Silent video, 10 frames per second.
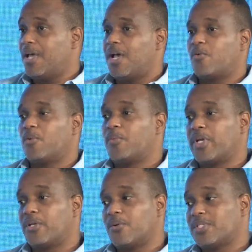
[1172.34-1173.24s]
and we'll
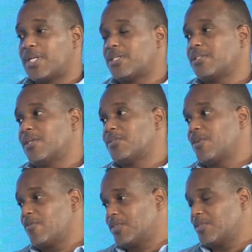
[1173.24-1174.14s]
bring in those additional
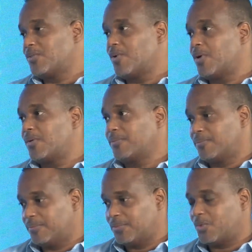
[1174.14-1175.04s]
services to our
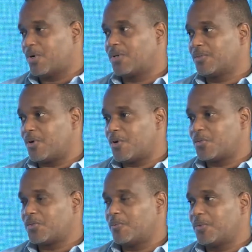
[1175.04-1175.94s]

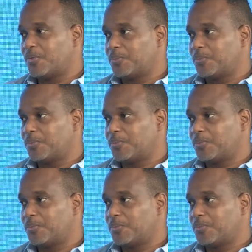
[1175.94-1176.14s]
customers.